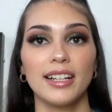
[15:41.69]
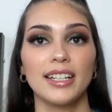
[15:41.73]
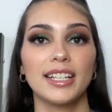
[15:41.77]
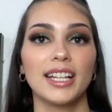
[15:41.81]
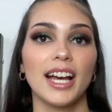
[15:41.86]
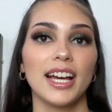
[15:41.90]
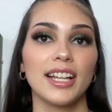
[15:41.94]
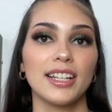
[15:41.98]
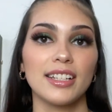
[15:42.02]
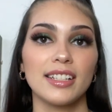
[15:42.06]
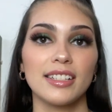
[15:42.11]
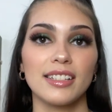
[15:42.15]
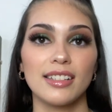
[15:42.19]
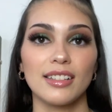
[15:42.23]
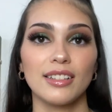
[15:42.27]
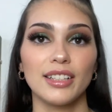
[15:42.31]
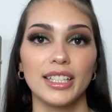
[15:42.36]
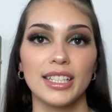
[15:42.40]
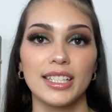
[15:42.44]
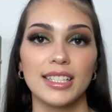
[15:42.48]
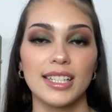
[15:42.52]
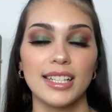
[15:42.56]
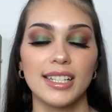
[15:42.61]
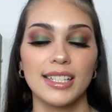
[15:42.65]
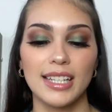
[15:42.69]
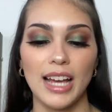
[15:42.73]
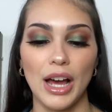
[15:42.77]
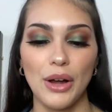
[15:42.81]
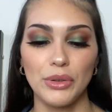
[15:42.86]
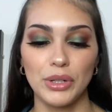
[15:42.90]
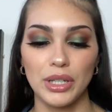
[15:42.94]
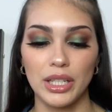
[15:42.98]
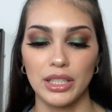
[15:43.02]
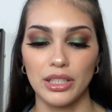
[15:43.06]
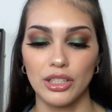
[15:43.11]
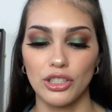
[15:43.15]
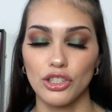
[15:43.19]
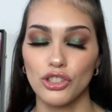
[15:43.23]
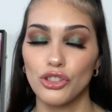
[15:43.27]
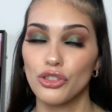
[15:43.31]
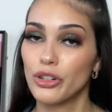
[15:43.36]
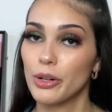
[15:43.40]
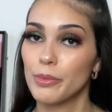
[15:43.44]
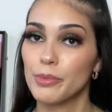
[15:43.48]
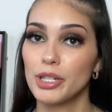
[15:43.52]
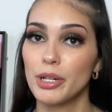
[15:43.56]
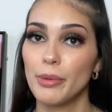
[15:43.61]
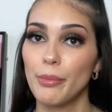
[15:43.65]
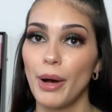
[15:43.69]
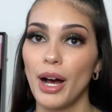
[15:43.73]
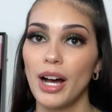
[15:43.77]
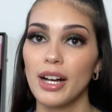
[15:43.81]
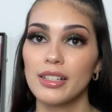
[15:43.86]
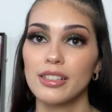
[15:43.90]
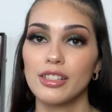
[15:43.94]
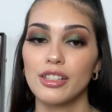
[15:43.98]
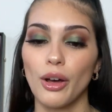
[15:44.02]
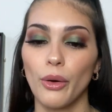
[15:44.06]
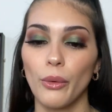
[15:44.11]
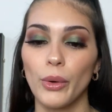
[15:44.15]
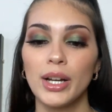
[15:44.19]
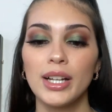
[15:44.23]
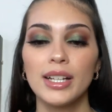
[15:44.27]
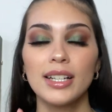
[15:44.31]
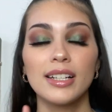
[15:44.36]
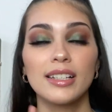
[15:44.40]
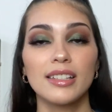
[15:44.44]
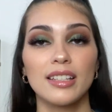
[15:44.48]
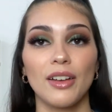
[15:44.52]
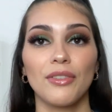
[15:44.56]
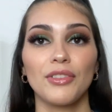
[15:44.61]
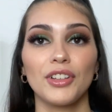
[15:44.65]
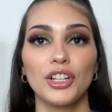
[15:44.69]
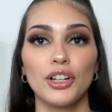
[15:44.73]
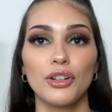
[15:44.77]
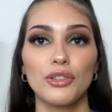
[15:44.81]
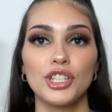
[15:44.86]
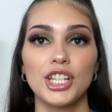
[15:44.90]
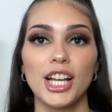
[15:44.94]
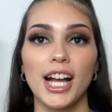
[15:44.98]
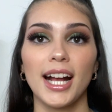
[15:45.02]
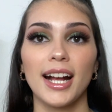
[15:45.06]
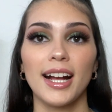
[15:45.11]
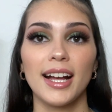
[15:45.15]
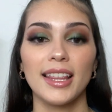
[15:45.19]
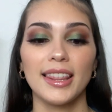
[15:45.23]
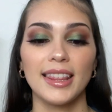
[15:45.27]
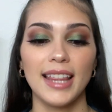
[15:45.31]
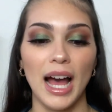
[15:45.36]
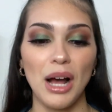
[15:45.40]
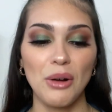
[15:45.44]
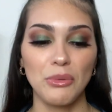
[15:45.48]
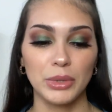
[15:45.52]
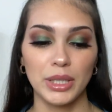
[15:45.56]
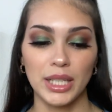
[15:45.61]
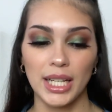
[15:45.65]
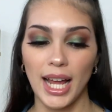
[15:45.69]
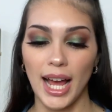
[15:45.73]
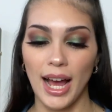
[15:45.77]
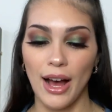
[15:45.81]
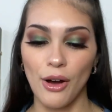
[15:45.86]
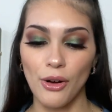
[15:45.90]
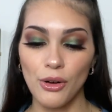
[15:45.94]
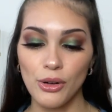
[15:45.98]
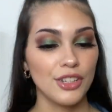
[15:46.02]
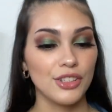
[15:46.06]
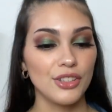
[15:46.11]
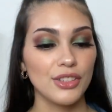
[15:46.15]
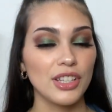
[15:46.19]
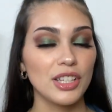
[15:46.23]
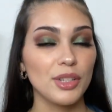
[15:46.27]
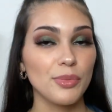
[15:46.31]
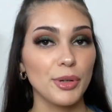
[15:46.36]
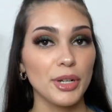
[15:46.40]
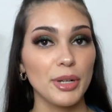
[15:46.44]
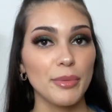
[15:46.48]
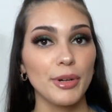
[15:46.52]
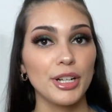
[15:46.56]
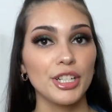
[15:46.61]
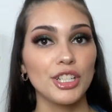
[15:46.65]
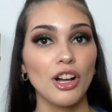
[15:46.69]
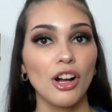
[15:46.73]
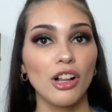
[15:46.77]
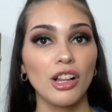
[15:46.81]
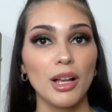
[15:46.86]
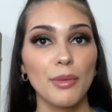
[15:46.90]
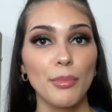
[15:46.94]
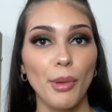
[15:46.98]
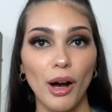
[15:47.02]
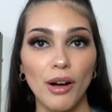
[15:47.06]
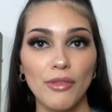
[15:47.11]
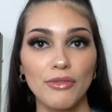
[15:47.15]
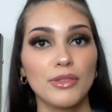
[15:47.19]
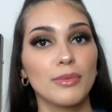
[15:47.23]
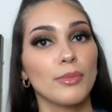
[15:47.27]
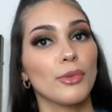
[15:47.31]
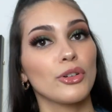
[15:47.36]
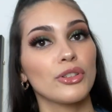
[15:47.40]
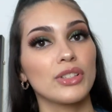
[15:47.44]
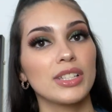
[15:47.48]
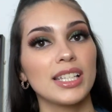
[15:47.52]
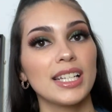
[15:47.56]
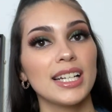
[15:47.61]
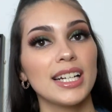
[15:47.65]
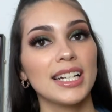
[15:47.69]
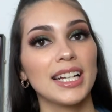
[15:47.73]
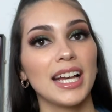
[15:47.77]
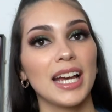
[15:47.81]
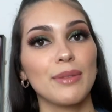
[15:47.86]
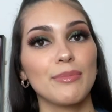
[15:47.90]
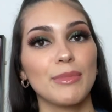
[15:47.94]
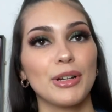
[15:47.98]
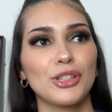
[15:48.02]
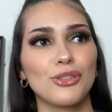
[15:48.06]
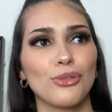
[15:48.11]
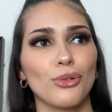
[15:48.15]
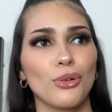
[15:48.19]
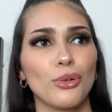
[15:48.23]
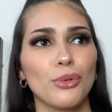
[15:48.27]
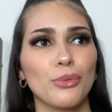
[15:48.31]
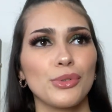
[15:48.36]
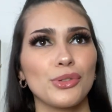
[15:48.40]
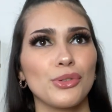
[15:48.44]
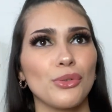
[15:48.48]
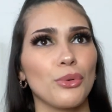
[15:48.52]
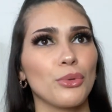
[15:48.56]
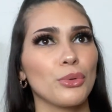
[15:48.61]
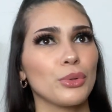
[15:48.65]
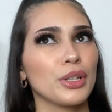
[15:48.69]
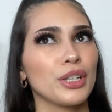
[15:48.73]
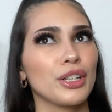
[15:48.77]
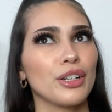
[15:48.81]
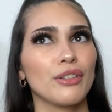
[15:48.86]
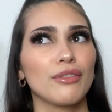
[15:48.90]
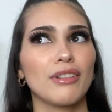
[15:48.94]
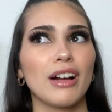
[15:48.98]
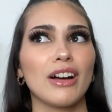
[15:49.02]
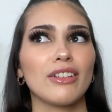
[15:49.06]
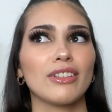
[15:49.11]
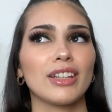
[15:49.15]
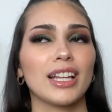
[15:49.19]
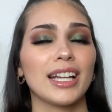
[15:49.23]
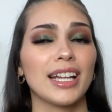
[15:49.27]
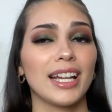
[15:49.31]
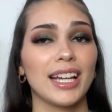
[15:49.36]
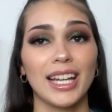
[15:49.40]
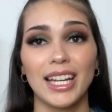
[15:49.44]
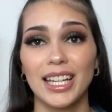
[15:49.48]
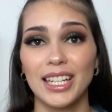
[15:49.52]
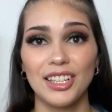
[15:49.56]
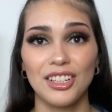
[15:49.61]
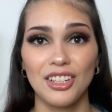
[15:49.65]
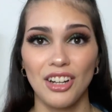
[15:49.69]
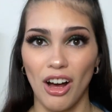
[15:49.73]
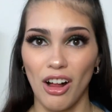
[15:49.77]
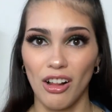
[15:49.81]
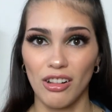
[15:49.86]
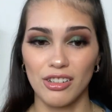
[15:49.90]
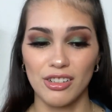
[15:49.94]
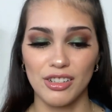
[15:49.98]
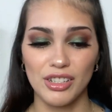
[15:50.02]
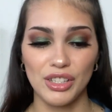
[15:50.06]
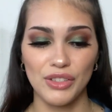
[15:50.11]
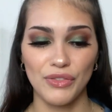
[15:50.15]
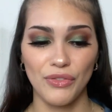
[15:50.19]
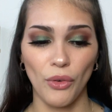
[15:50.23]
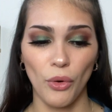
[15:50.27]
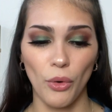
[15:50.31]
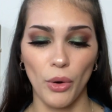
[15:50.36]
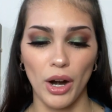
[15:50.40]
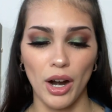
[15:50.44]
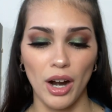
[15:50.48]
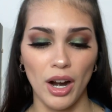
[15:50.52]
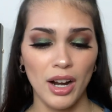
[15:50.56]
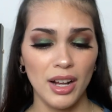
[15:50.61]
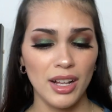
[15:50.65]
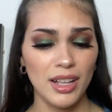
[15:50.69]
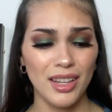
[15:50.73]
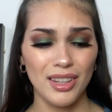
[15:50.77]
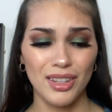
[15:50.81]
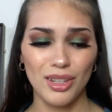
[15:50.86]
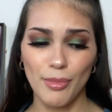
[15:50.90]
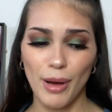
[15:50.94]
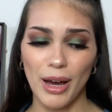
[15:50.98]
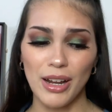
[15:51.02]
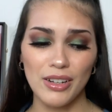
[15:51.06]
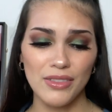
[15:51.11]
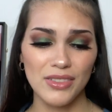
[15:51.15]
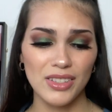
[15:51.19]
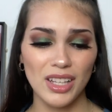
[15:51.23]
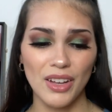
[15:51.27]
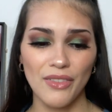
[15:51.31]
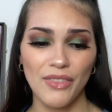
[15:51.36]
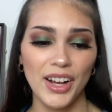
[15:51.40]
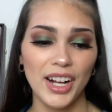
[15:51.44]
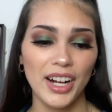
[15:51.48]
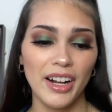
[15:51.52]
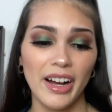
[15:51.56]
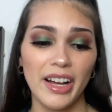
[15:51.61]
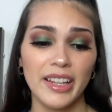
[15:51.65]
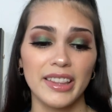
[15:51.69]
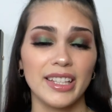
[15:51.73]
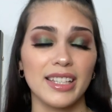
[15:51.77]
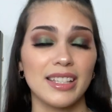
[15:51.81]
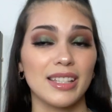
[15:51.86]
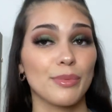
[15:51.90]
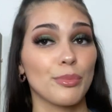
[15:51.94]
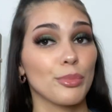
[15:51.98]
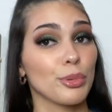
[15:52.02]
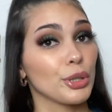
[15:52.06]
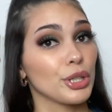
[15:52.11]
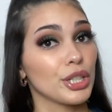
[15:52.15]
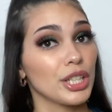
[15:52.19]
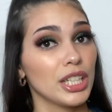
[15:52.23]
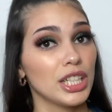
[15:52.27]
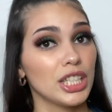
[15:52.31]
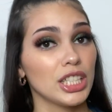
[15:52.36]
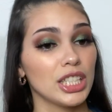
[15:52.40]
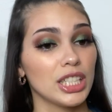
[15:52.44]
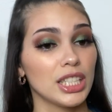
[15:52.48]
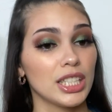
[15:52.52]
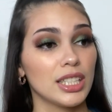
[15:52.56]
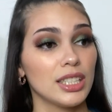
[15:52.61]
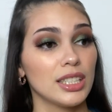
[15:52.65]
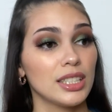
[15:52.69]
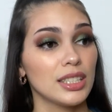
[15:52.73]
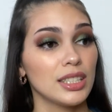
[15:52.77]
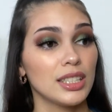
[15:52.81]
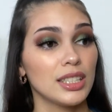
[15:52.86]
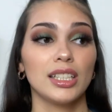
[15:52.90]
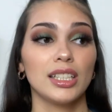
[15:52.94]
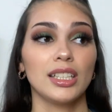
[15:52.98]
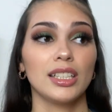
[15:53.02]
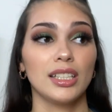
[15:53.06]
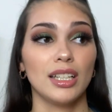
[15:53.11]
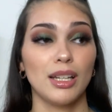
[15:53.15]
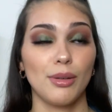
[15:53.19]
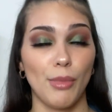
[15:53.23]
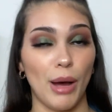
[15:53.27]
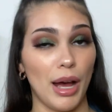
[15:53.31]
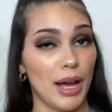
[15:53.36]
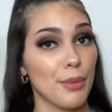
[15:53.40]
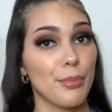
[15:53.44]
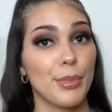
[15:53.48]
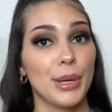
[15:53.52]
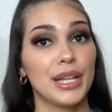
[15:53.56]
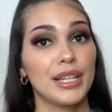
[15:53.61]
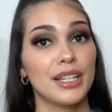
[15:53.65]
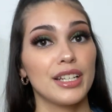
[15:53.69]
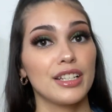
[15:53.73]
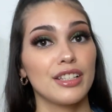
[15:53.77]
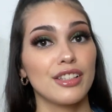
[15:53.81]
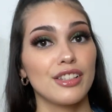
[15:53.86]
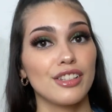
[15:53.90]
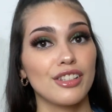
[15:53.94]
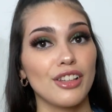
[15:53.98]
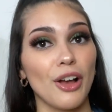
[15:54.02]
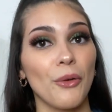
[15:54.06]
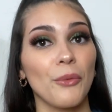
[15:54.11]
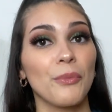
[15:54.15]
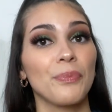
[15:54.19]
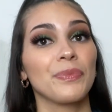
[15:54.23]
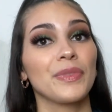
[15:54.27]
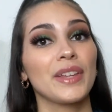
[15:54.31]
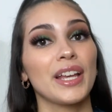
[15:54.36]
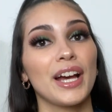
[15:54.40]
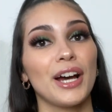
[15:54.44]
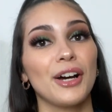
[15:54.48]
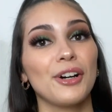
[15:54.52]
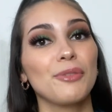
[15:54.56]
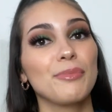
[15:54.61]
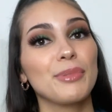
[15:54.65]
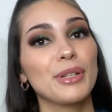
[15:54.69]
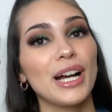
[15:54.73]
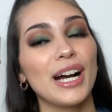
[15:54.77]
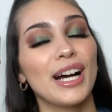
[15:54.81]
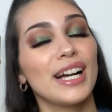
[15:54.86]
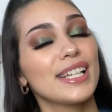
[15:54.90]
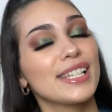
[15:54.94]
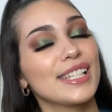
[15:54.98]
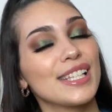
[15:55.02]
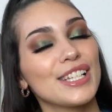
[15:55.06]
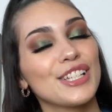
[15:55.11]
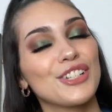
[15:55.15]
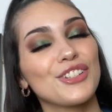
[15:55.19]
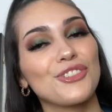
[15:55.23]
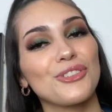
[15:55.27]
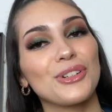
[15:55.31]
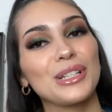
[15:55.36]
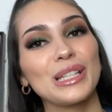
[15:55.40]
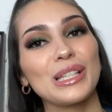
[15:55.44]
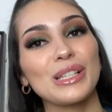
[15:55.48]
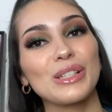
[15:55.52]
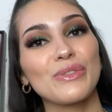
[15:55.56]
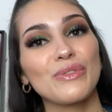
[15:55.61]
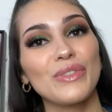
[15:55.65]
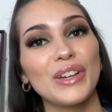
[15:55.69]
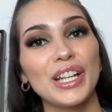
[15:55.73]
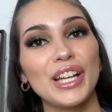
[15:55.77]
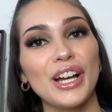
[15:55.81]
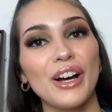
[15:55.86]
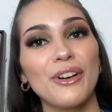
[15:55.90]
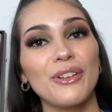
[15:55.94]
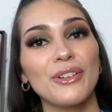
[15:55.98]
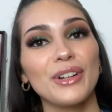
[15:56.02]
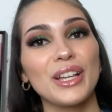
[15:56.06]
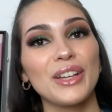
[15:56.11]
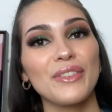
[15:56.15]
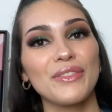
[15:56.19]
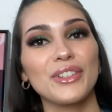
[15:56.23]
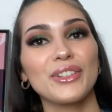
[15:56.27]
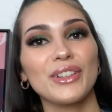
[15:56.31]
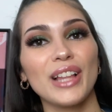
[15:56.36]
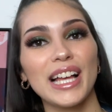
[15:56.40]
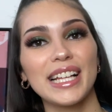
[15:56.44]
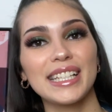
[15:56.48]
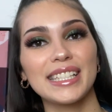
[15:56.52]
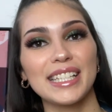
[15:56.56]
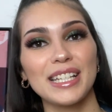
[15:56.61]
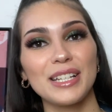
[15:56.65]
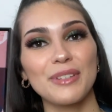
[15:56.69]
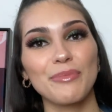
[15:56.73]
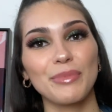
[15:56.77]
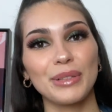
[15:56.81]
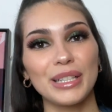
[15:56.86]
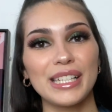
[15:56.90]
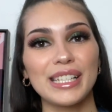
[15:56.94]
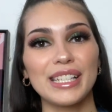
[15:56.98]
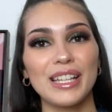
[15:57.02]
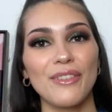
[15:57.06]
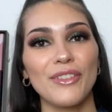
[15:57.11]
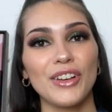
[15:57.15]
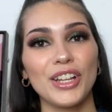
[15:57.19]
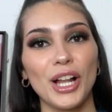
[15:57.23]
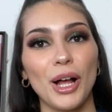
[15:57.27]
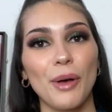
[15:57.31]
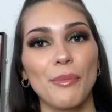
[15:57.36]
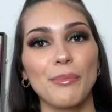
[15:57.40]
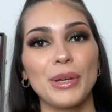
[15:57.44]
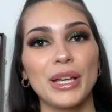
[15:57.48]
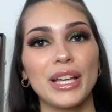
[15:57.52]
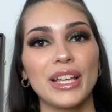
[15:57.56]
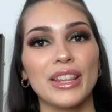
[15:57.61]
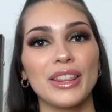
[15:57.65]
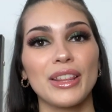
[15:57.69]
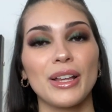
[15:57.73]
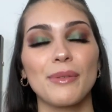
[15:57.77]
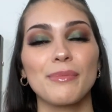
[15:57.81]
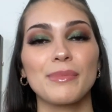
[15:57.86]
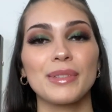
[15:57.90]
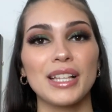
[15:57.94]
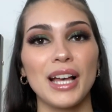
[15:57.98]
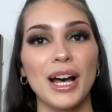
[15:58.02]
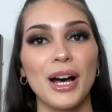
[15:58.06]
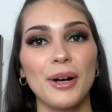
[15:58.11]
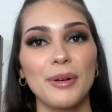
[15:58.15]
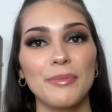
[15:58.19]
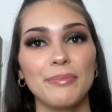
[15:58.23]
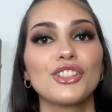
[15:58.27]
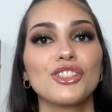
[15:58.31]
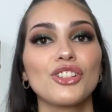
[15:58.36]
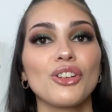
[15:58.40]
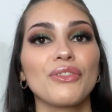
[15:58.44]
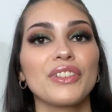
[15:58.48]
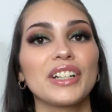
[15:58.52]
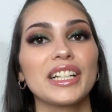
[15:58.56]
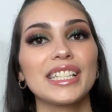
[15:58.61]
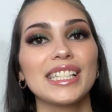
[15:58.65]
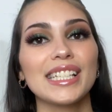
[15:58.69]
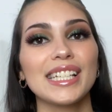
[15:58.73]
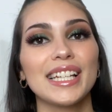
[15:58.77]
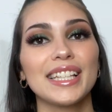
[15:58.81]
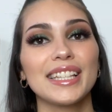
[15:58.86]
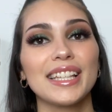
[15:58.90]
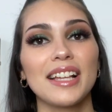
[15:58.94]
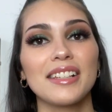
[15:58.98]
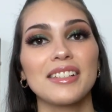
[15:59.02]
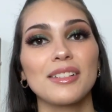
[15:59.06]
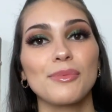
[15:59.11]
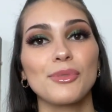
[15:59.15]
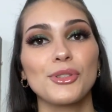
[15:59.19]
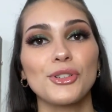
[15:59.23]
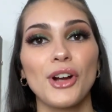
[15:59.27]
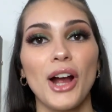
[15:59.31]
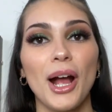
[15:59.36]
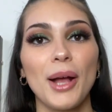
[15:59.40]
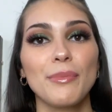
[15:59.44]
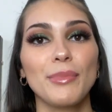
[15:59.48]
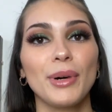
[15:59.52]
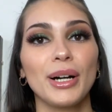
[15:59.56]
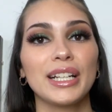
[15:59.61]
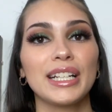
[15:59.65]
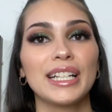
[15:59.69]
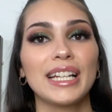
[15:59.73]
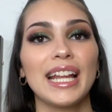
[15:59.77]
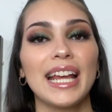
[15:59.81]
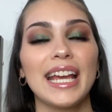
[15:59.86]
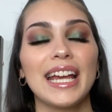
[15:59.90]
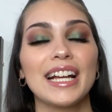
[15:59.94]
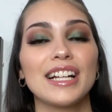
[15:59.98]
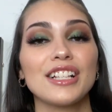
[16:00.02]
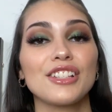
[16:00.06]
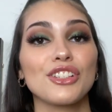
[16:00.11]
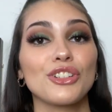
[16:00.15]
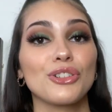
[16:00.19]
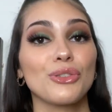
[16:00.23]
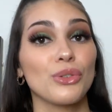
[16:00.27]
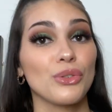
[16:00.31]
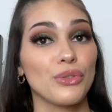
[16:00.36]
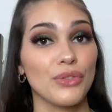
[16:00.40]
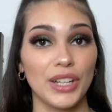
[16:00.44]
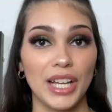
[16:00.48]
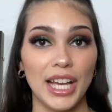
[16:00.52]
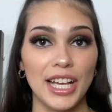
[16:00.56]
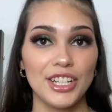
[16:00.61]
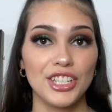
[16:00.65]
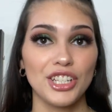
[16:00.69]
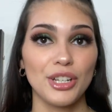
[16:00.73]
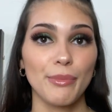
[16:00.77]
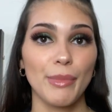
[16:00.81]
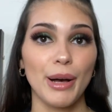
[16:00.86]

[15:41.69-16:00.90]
Again, it's linked down in the description box, so definitely go check that one out. So that's pretty much all I bought from Ulta. Again, my total was only around like $80 for the amount of stuff I got. That's pretty good, in my opinion. So I hope you guys enjoyed this video. If you liked it, please give it a big thumbs up. Don't forget to hit that subscribe button and notification